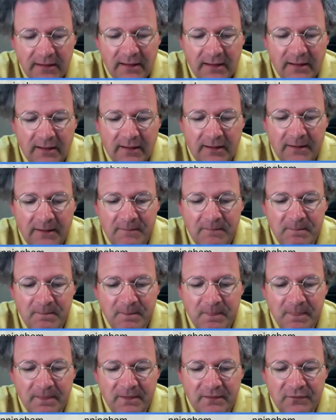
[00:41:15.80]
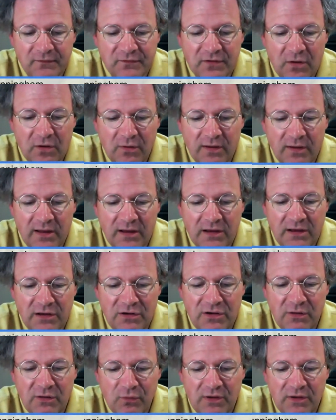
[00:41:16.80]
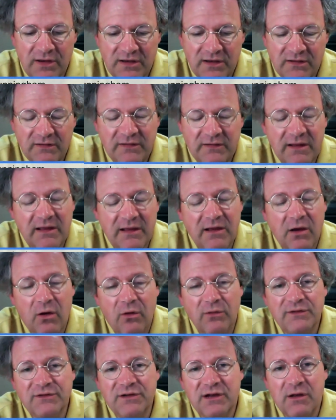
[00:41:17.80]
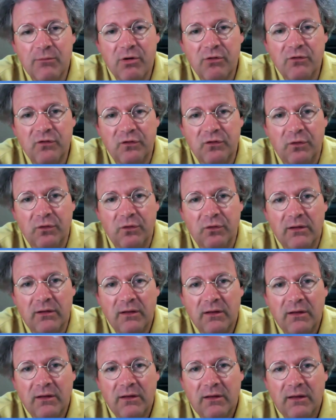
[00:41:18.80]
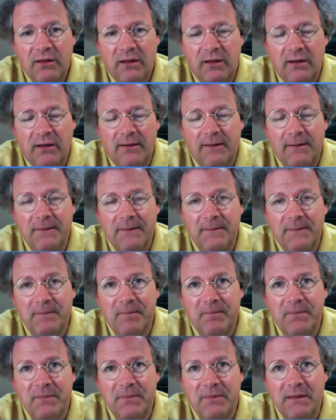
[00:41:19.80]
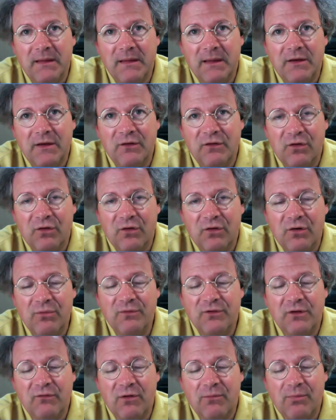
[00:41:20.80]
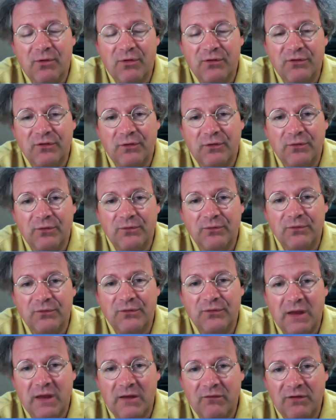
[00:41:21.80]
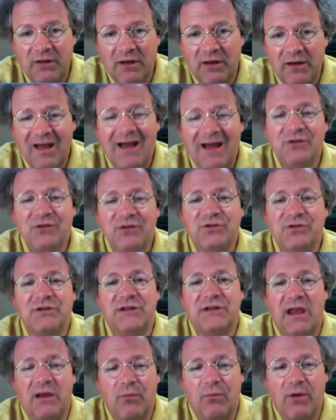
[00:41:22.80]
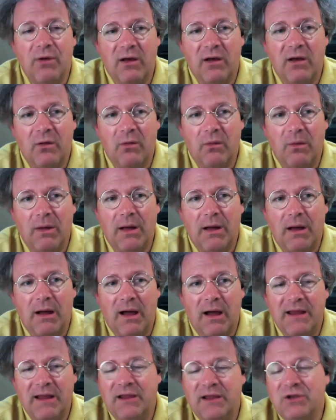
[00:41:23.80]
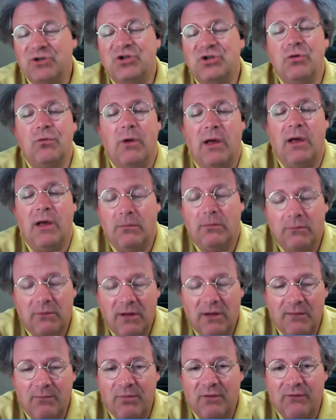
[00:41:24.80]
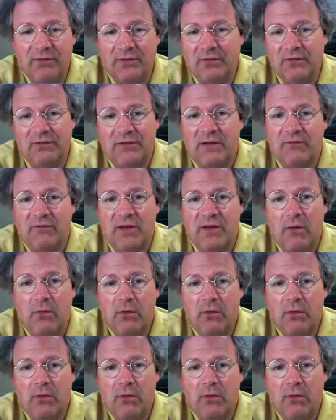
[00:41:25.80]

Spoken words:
So we need to take a holistic approach to it in terms of our personal safety, and not just say, well, I can shoot well, I'm perfectly safe now.